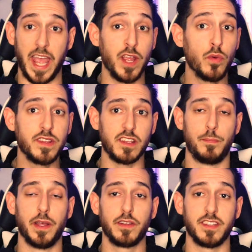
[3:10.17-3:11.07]
Anyone that's
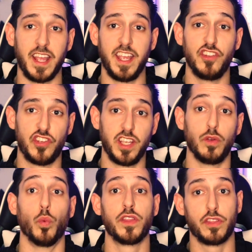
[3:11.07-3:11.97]
built an AEG
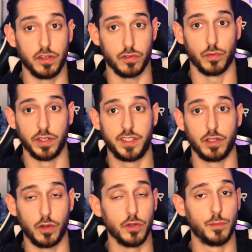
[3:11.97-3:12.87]
with this Real
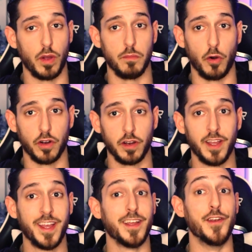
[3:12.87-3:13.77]
Deal Golden Boy motor
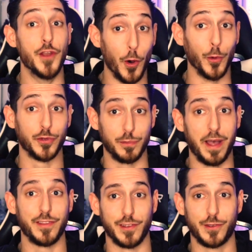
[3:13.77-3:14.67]
knows
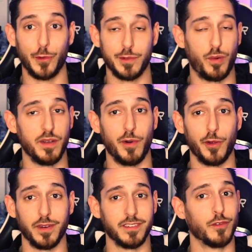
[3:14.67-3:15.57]
about this Golden Boy
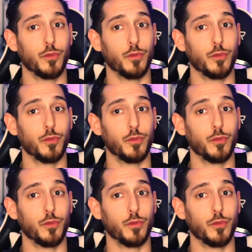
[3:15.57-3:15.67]
motor.